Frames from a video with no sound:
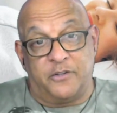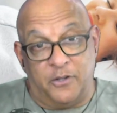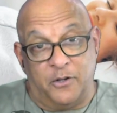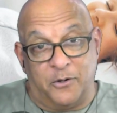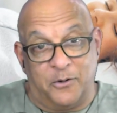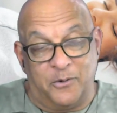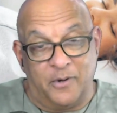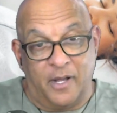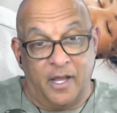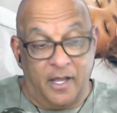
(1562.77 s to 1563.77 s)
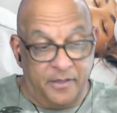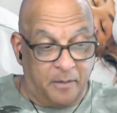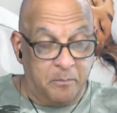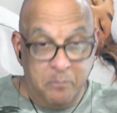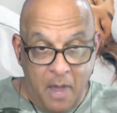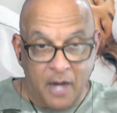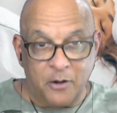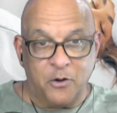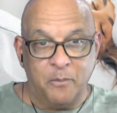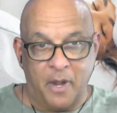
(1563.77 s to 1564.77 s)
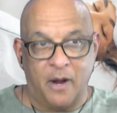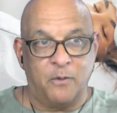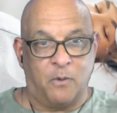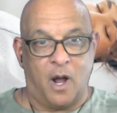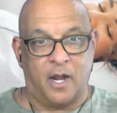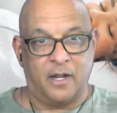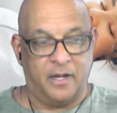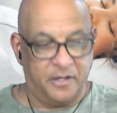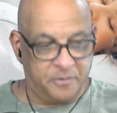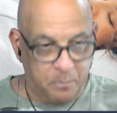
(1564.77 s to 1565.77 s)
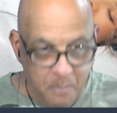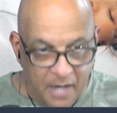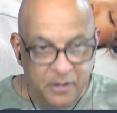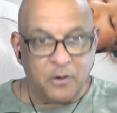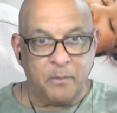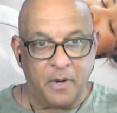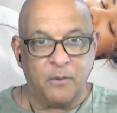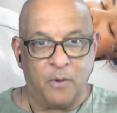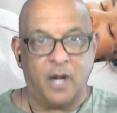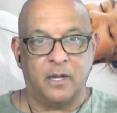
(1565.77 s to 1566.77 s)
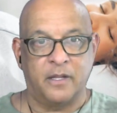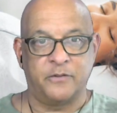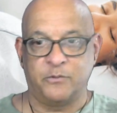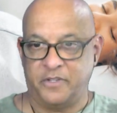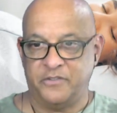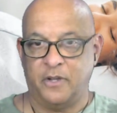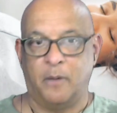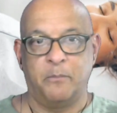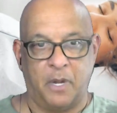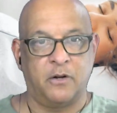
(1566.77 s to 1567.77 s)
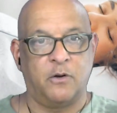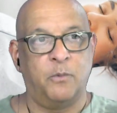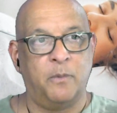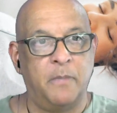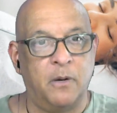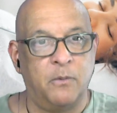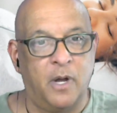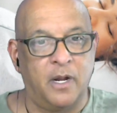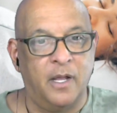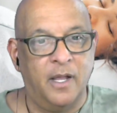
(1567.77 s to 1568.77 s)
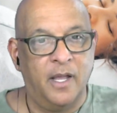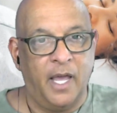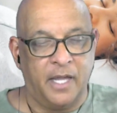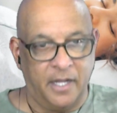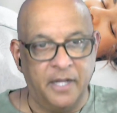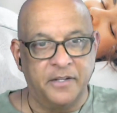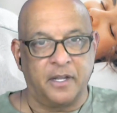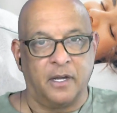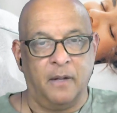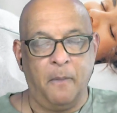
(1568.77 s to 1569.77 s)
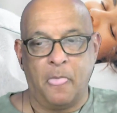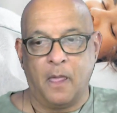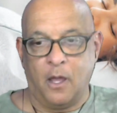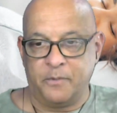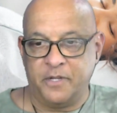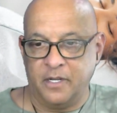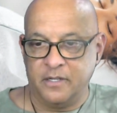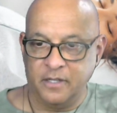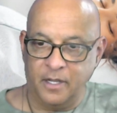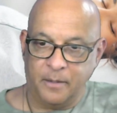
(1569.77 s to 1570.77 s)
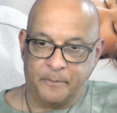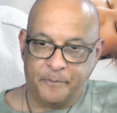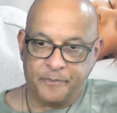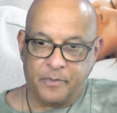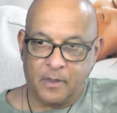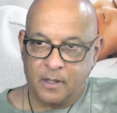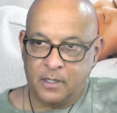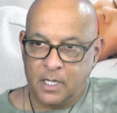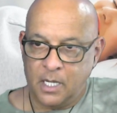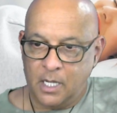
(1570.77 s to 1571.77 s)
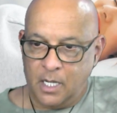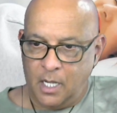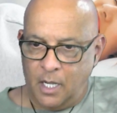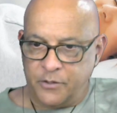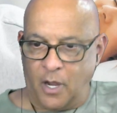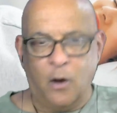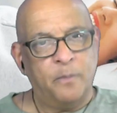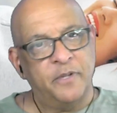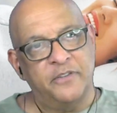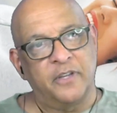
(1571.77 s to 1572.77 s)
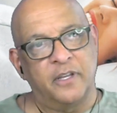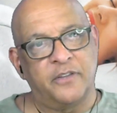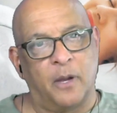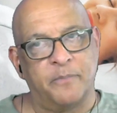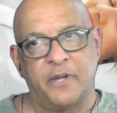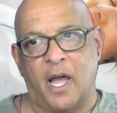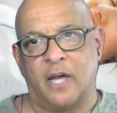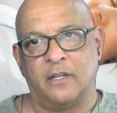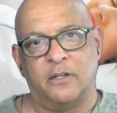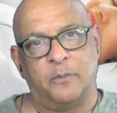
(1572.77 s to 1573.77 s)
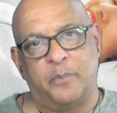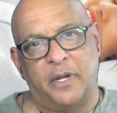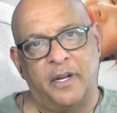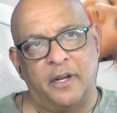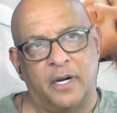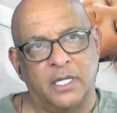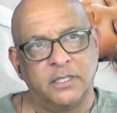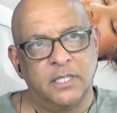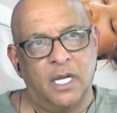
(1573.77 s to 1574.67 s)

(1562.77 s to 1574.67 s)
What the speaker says: to you that medical marijuana, and it's medical marijuana, that's what they sell, medical marijuana, and indica helps you get to sleep. So I hope these things help you out a little bit here.